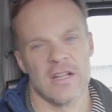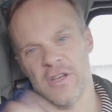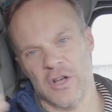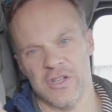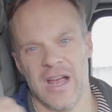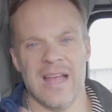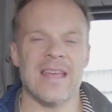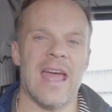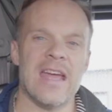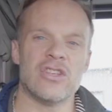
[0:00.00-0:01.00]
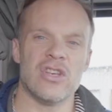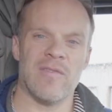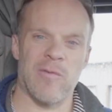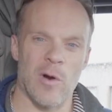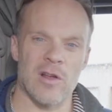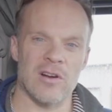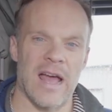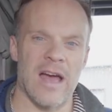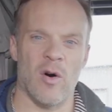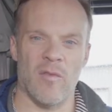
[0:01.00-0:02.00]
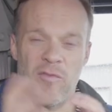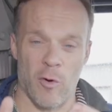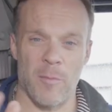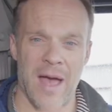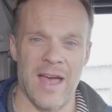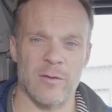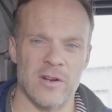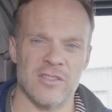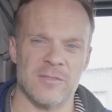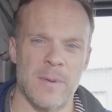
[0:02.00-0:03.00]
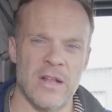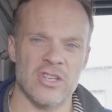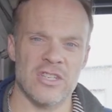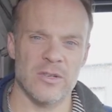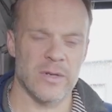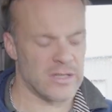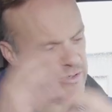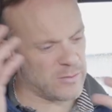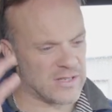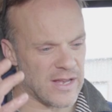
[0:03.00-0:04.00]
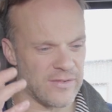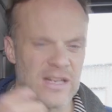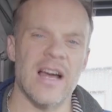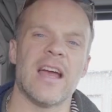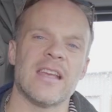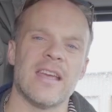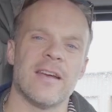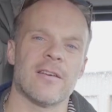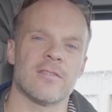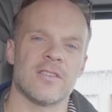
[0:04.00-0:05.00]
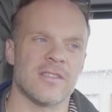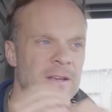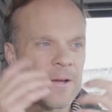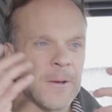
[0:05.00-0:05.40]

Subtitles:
It's also got the AG400L 4-bag rear suspension to it, 279 gears.